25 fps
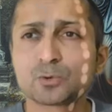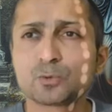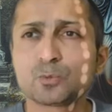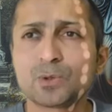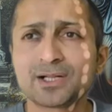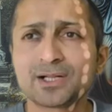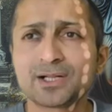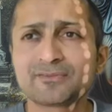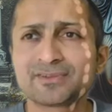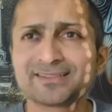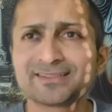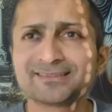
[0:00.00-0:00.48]

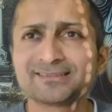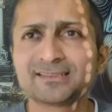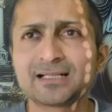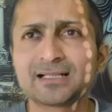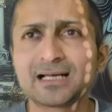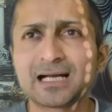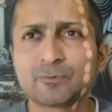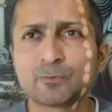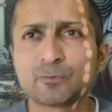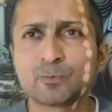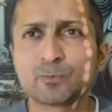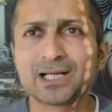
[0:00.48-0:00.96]
one reason
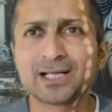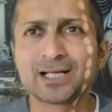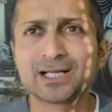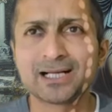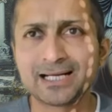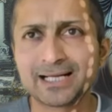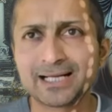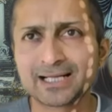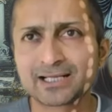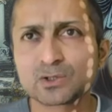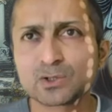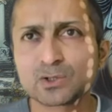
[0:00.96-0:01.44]
why
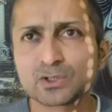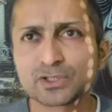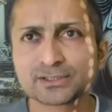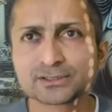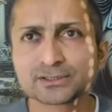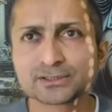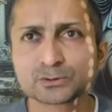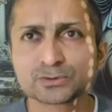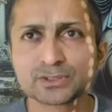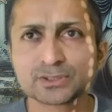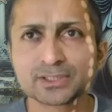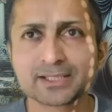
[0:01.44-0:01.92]
I got
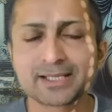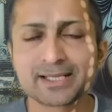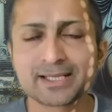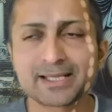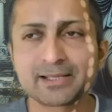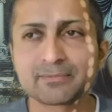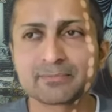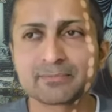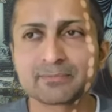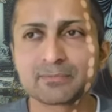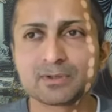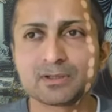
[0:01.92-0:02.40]
into the
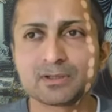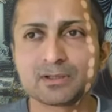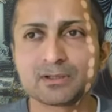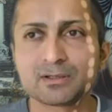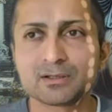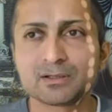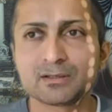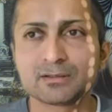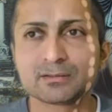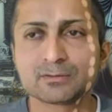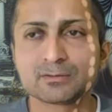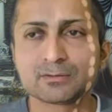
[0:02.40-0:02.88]
game
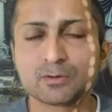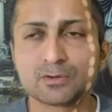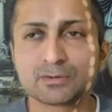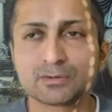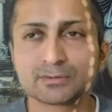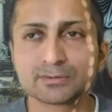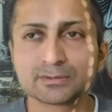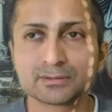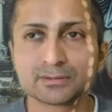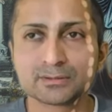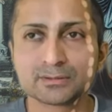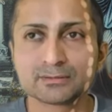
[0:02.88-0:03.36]
uh,
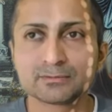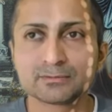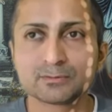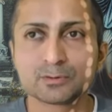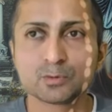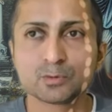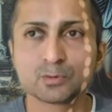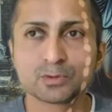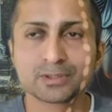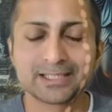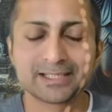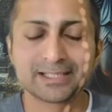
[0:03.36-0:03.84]
or the
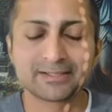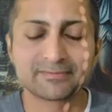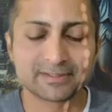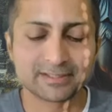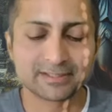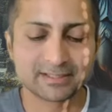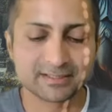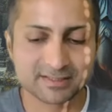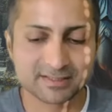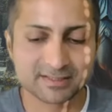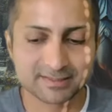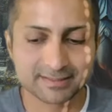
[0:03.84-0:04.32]
whole
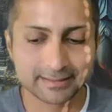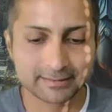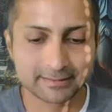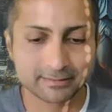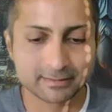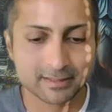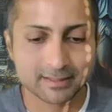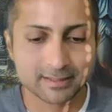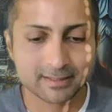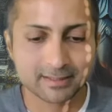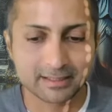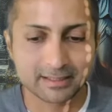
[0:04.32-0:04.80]
area is
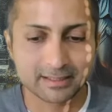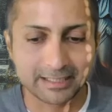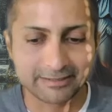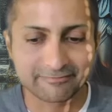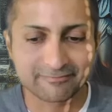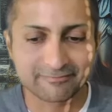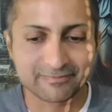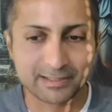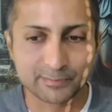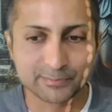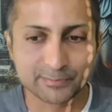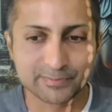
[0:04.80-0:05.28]
that I
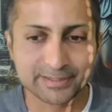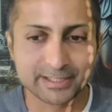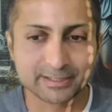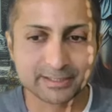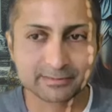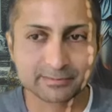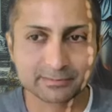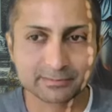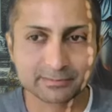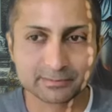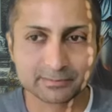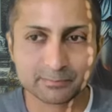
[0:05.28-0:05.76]
found
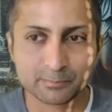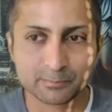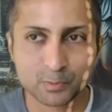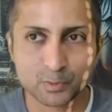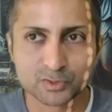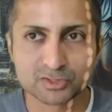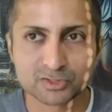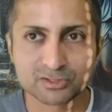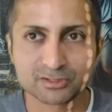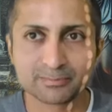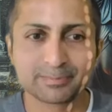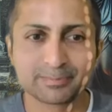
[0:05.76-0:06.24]
that
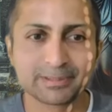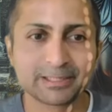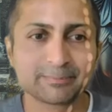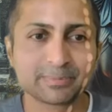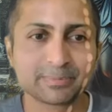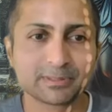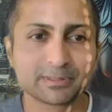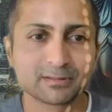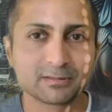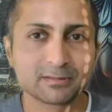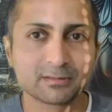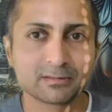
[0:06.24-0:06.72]
most of the
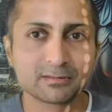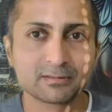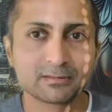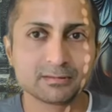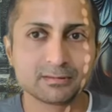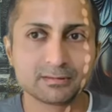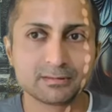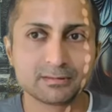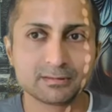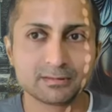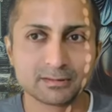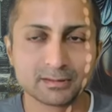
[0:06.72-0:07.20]
people
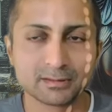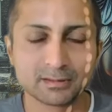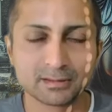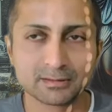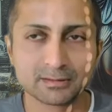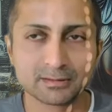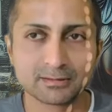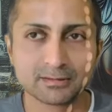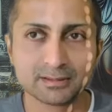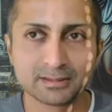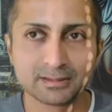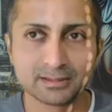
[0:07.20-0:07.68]

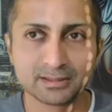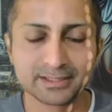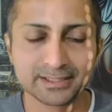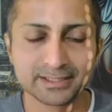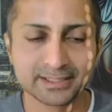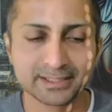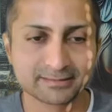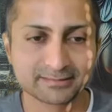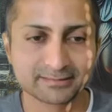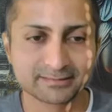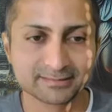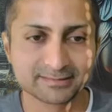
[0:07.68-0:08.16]
uh,
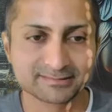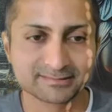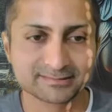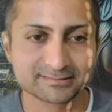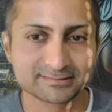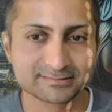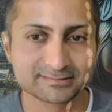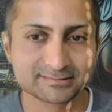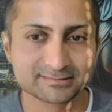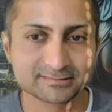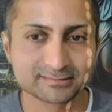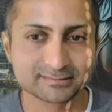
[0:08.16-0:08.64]
learning
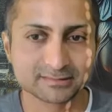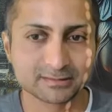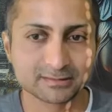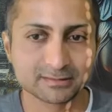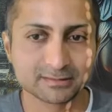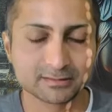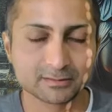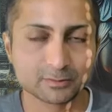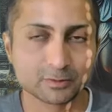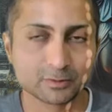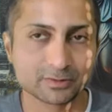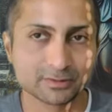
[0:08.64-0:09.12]
this
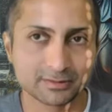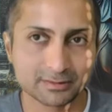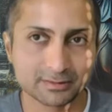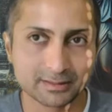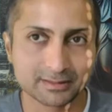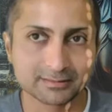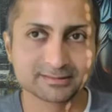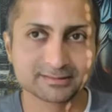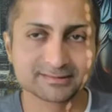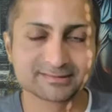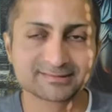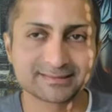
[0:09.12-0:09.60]
uh, or
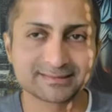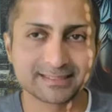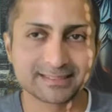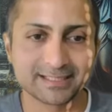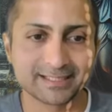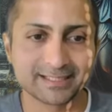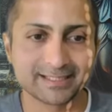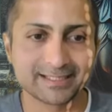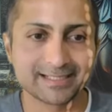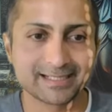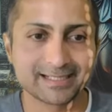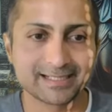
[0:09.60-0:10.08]

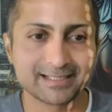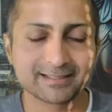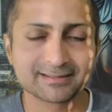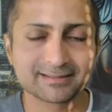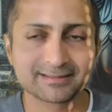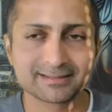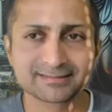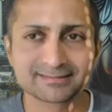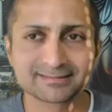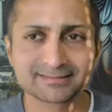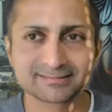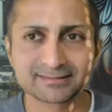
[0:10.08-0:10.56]
understanding AI
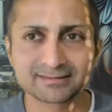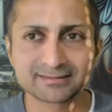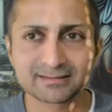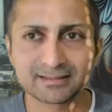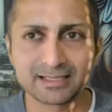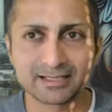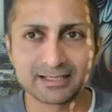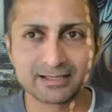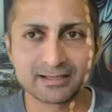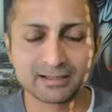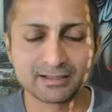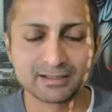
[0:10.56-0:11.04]
ethics
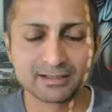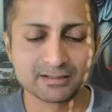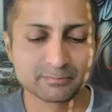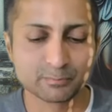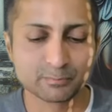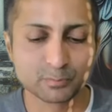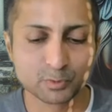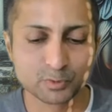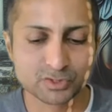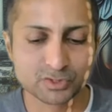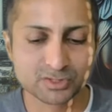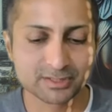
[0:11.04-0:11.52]
uh, are
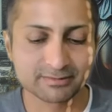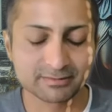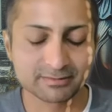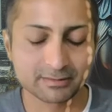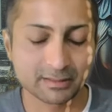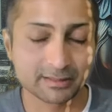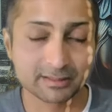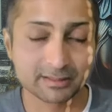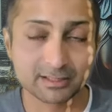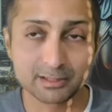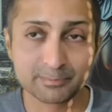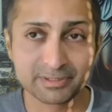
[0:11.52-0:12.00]
mostly
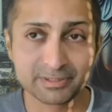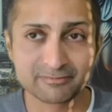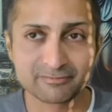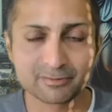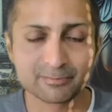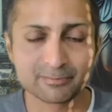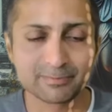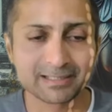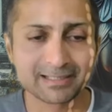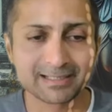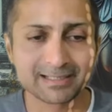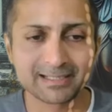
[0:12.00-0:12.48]
are coming
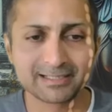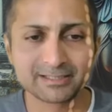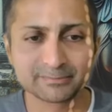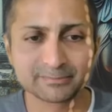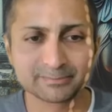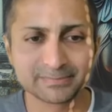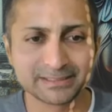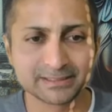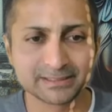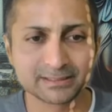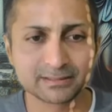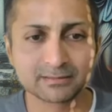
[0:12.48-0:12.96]
from
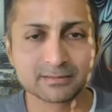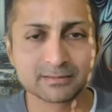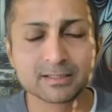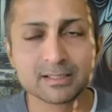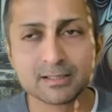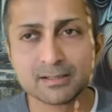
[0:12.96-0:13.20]
academia.